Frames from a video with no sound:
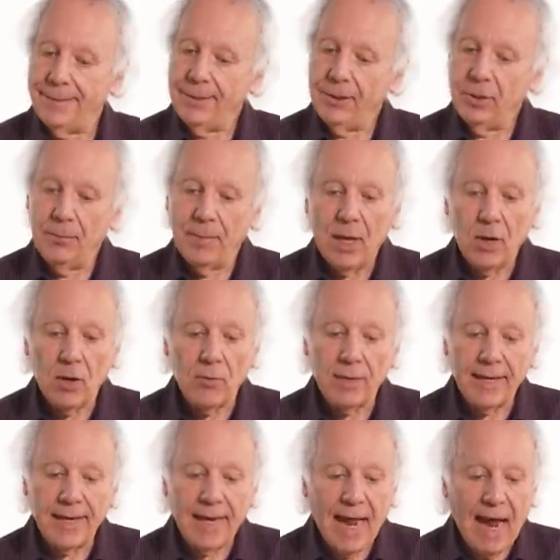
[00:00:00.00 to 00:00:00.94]
you may
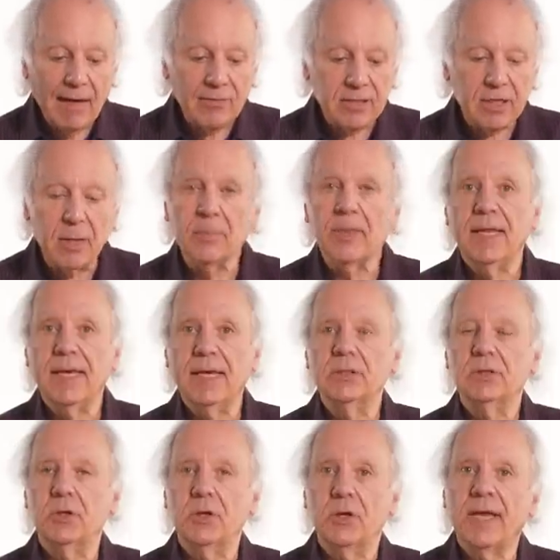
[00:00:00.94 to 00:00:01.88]
already have some
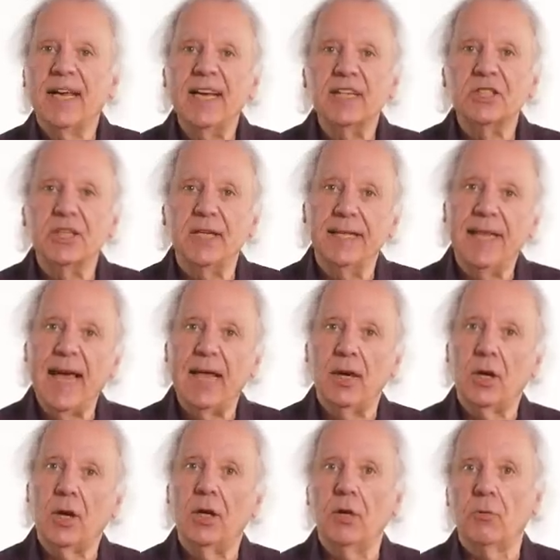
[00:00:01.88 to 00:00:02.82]
things in your kitchen that
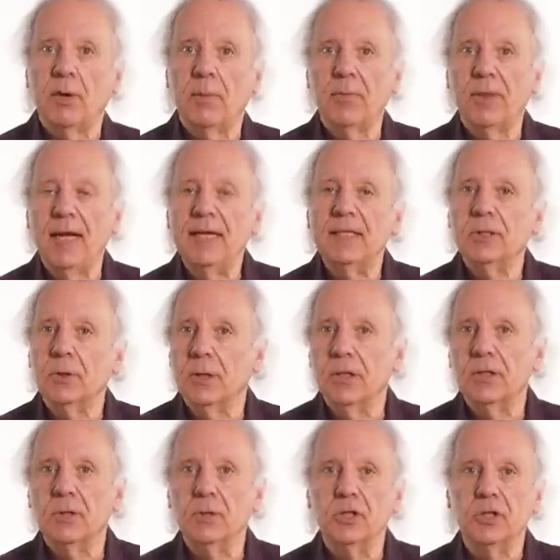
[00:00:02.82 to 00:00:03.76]
are going to replace or to
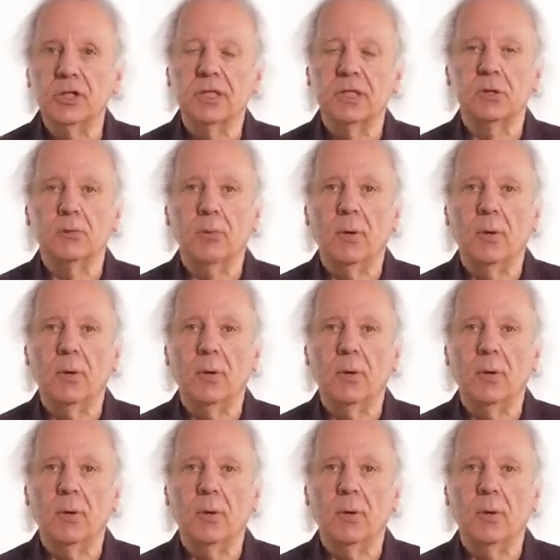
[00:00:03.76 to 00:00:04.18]
do just as